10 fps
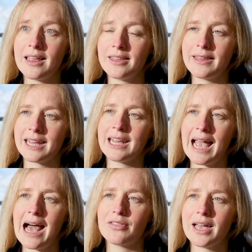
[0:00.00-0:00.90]
and then they can
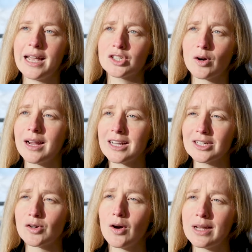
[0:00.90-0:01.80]
get out there and try and
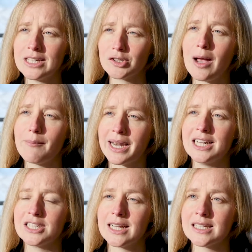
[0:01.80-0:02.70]
control it and try and
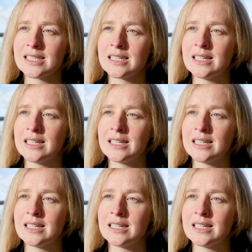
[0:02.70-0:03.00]
manage it.